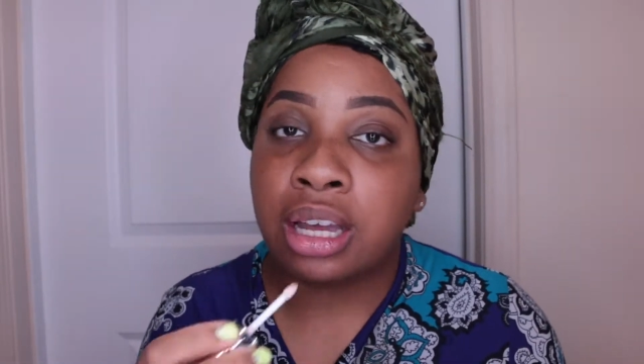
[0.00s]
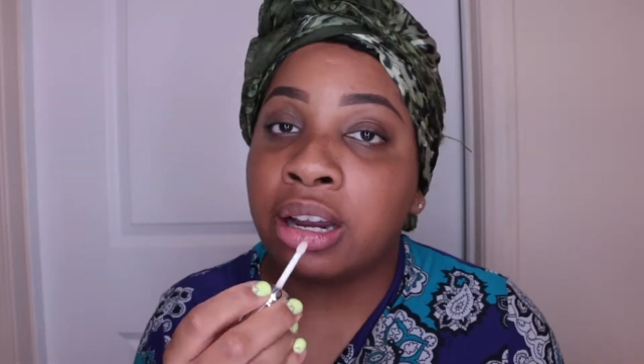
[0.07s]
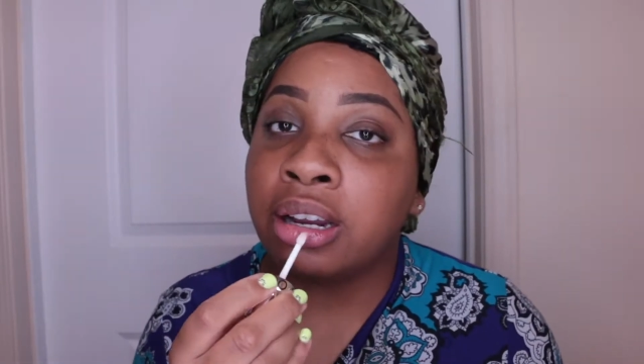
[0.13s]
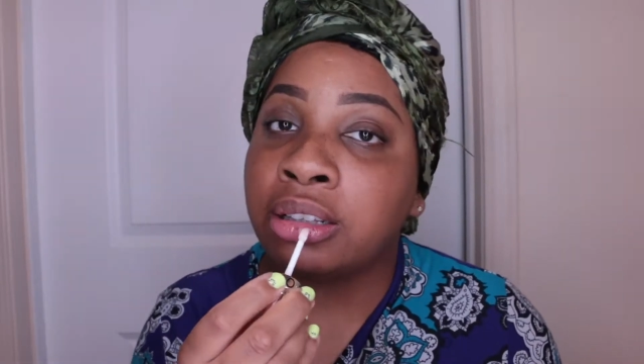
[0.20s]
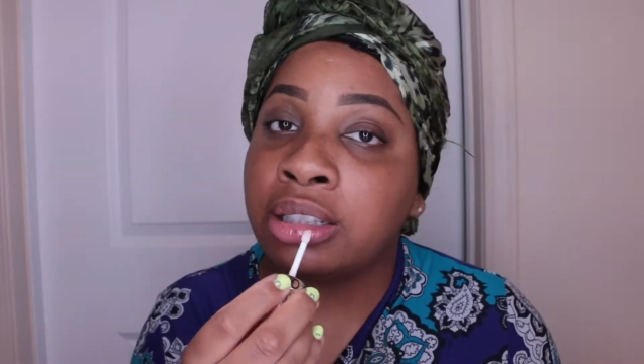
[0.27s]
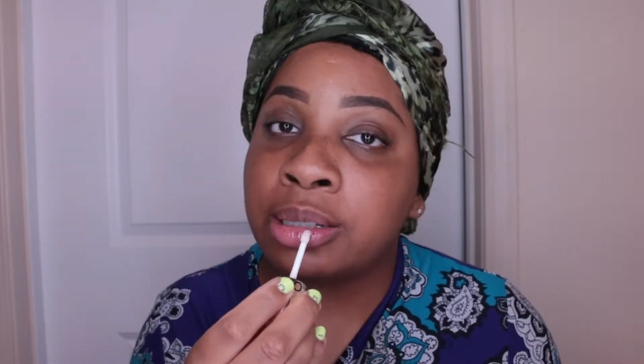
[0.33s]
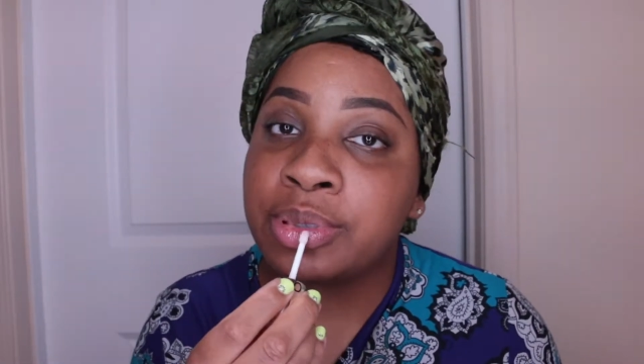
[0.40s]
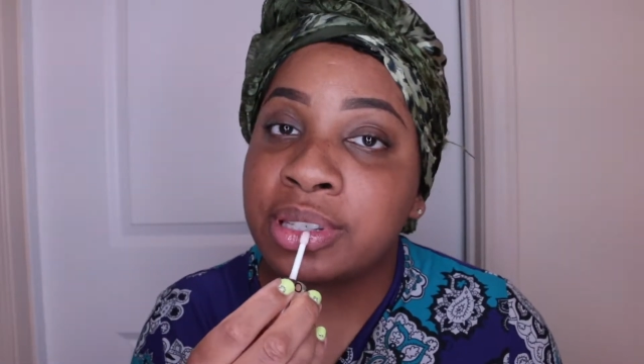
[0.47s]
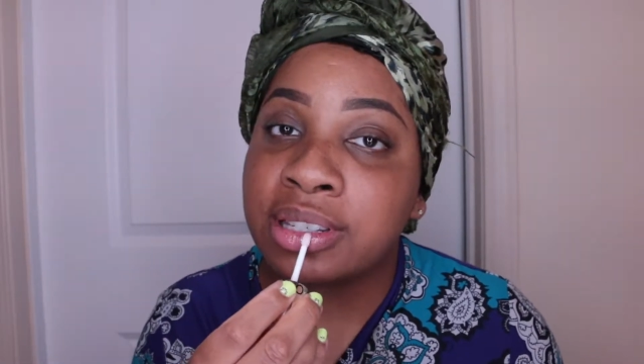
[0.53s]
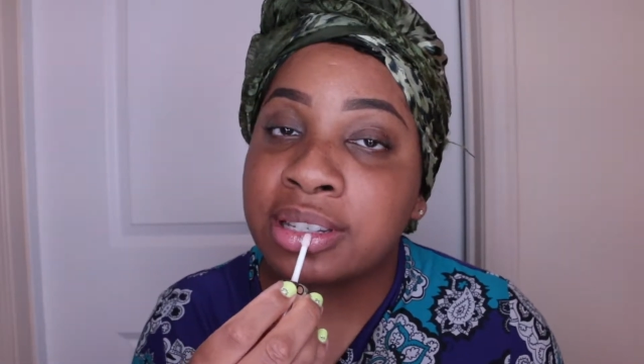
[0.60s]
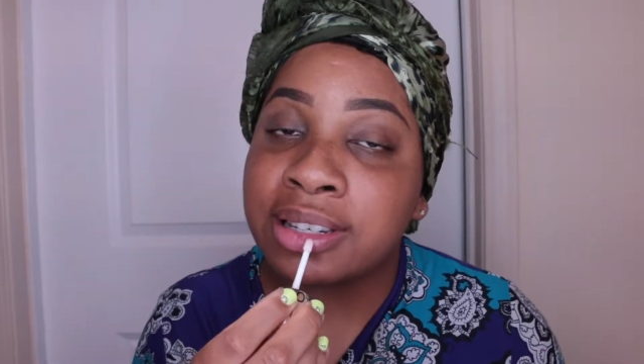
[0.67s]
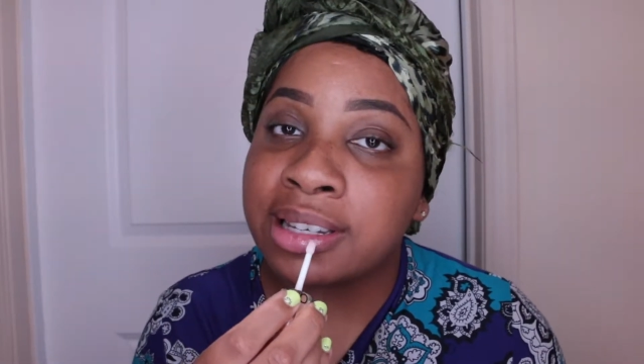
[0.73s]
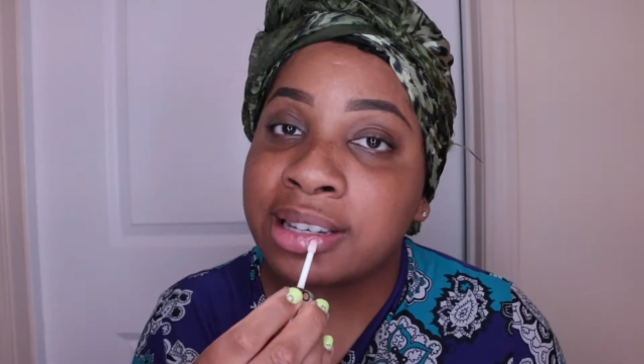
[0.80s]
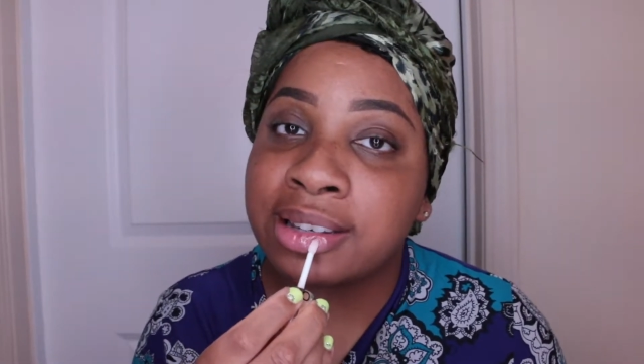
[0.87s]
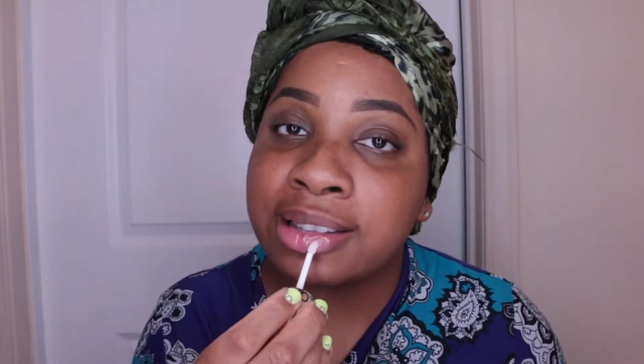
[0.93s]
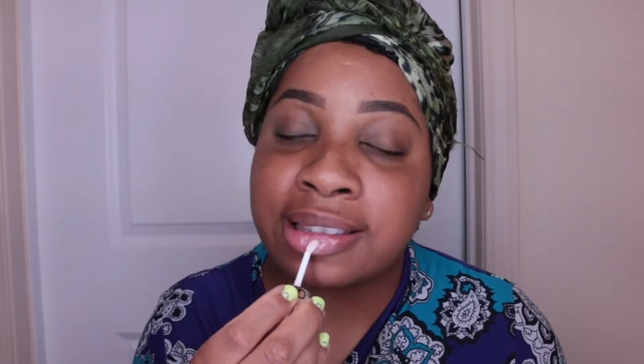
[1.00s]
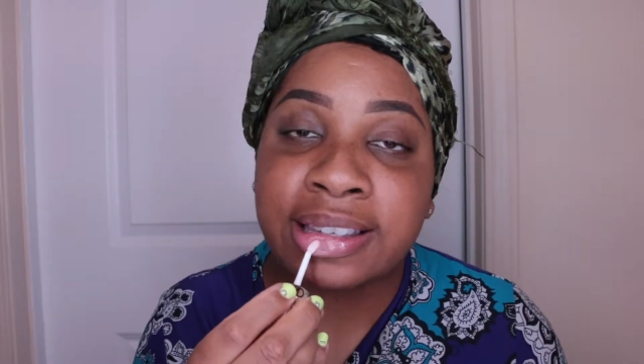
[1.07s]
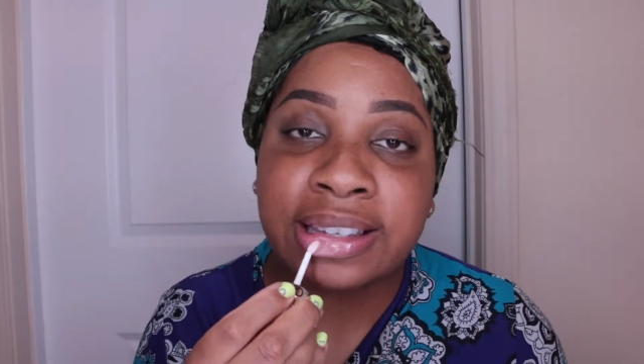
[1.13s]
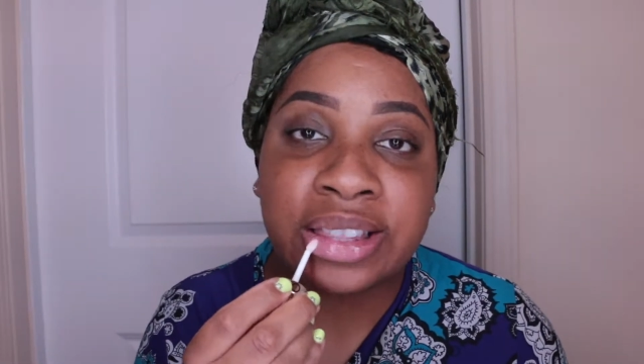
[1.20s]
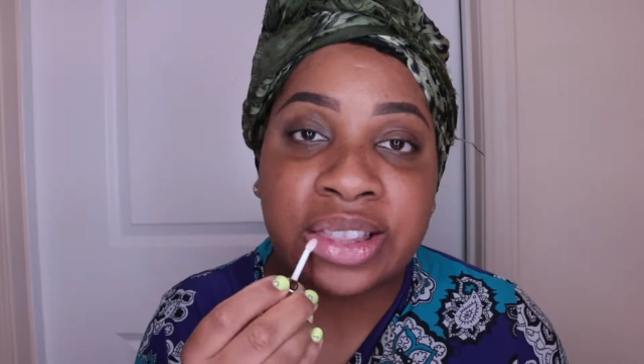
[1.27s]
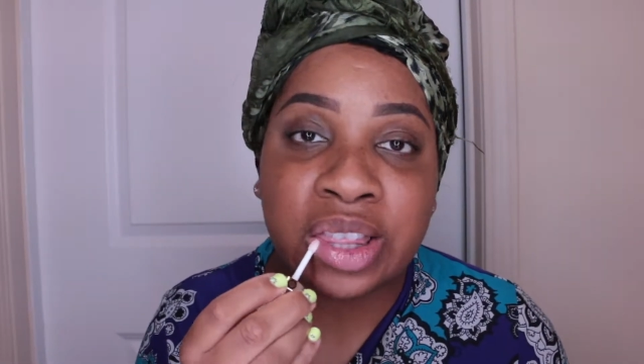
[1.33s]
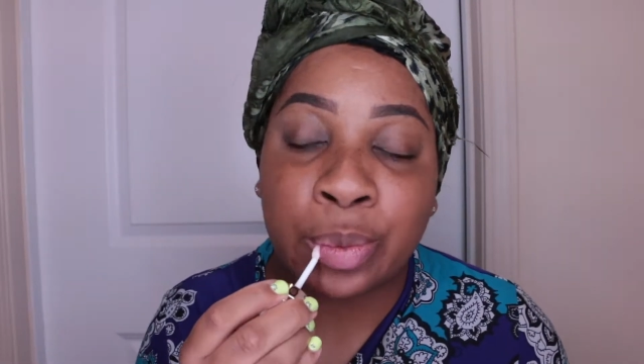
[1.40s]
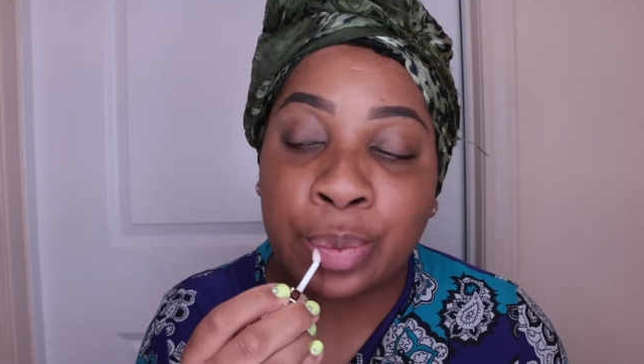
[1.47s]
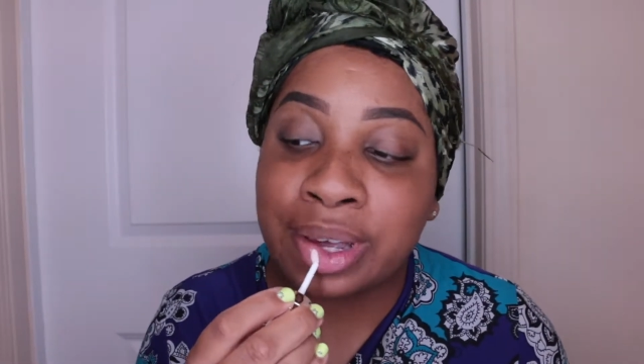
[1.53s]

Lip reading: our lips can get the